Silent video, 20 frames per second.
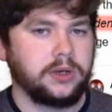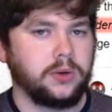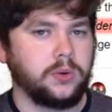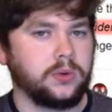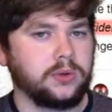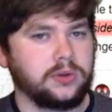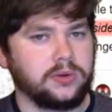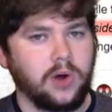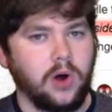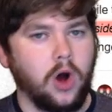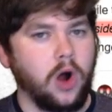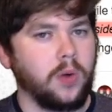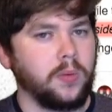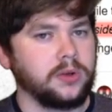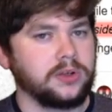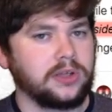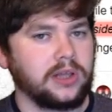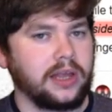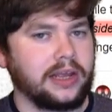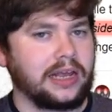It was
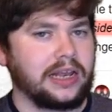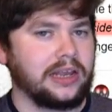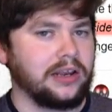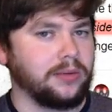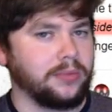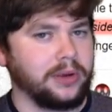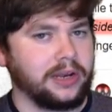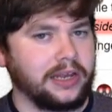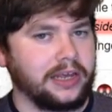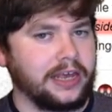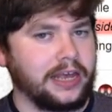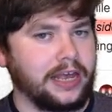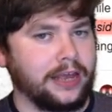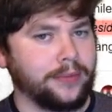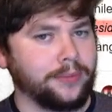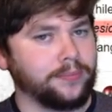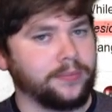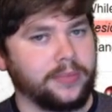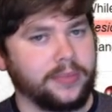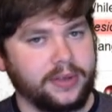almost like a little mini
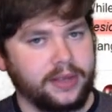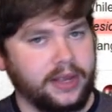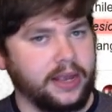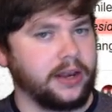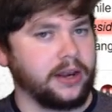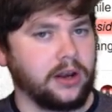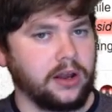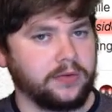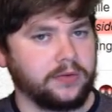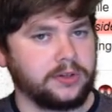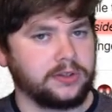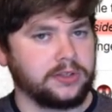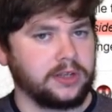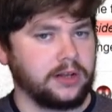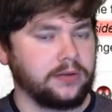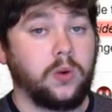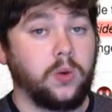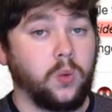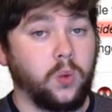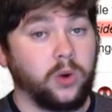game in and of itself.